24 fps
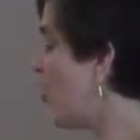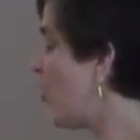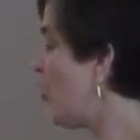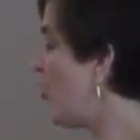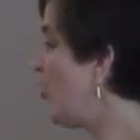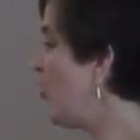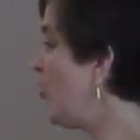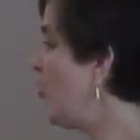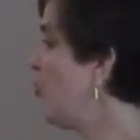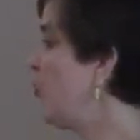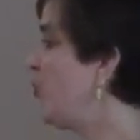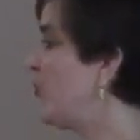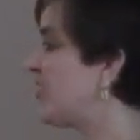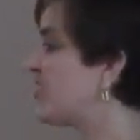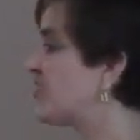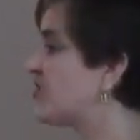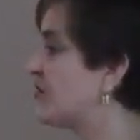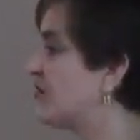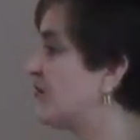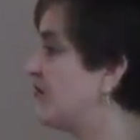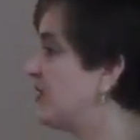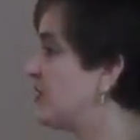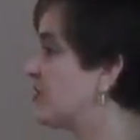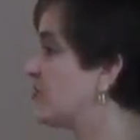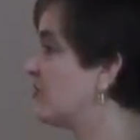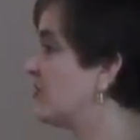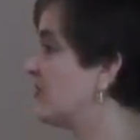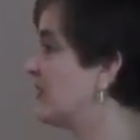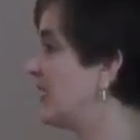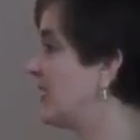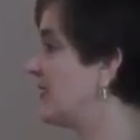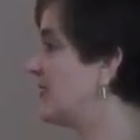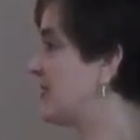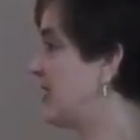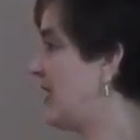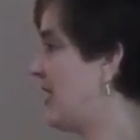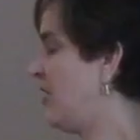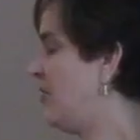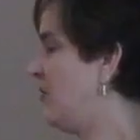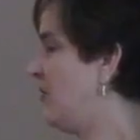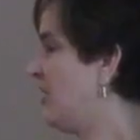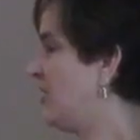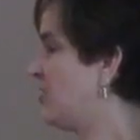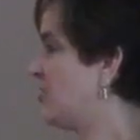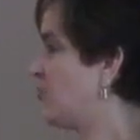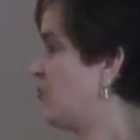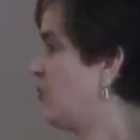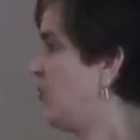who which official gets how
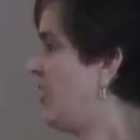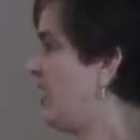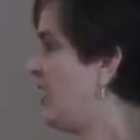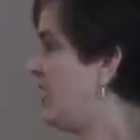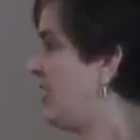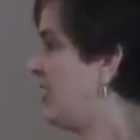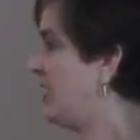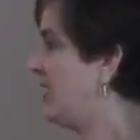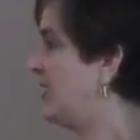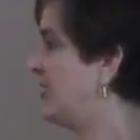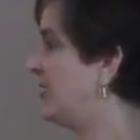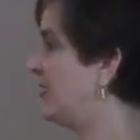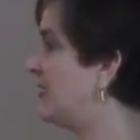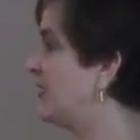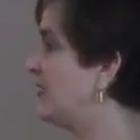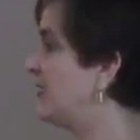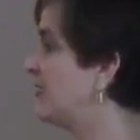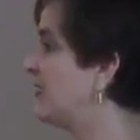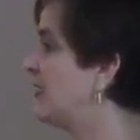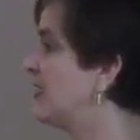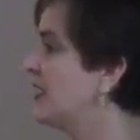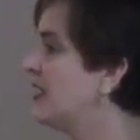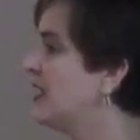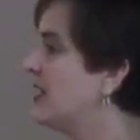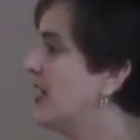much wine and